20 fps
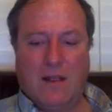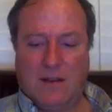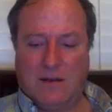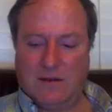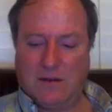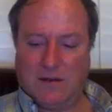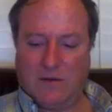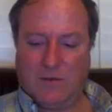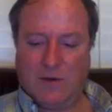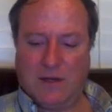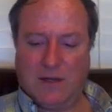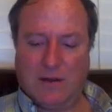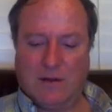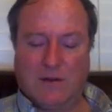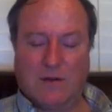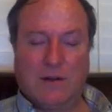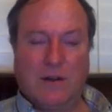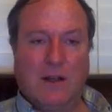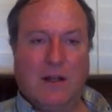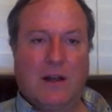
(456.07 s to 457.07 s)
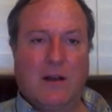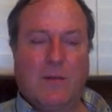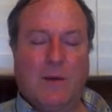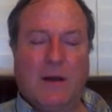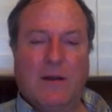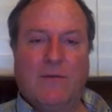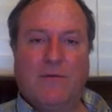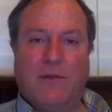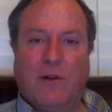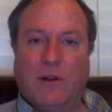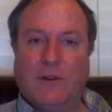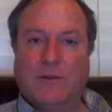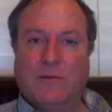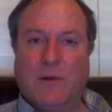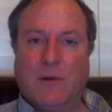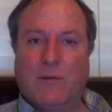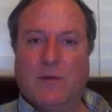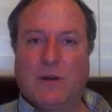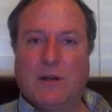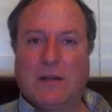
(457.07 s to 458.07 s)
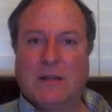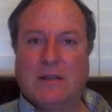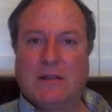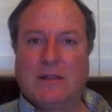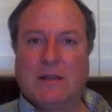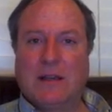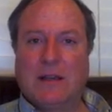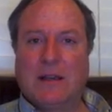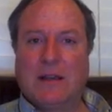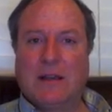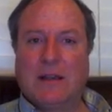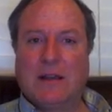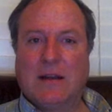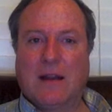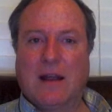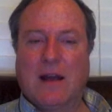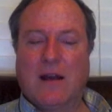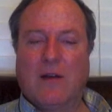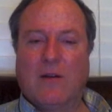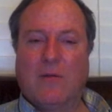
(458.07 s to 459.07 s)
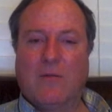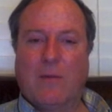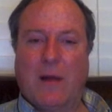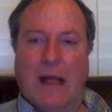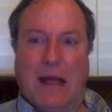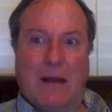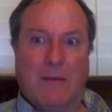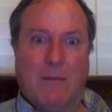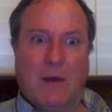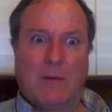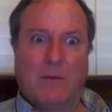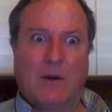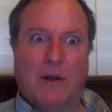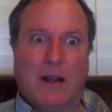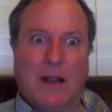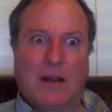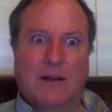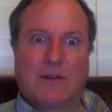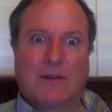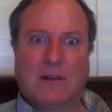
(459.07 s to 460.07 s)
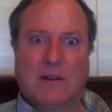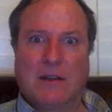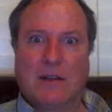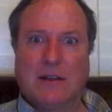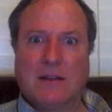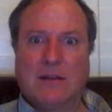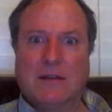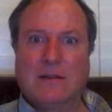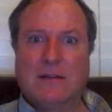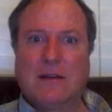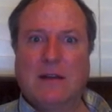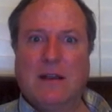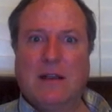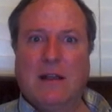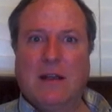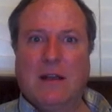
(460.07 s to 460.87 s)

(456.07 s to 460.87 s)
So we can learn a lot about false memories and how bad memory actually is